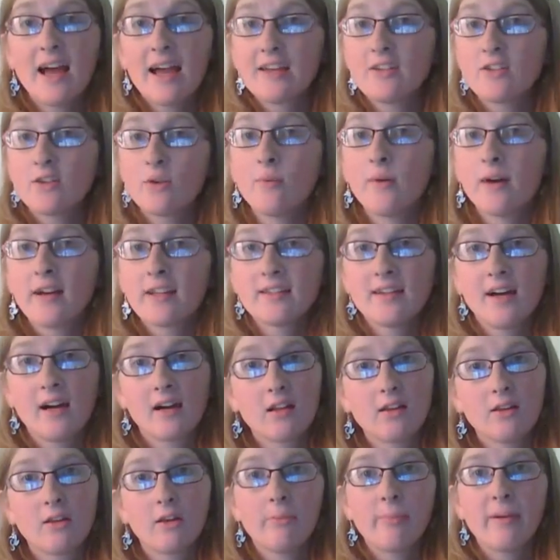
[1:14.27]
I do want to
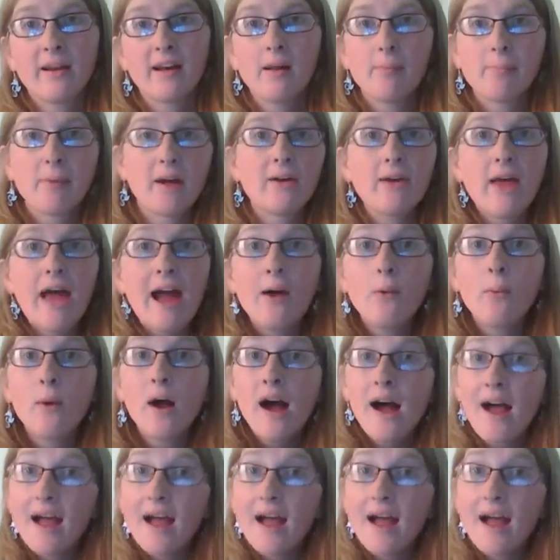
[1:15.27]
talk a little bit about how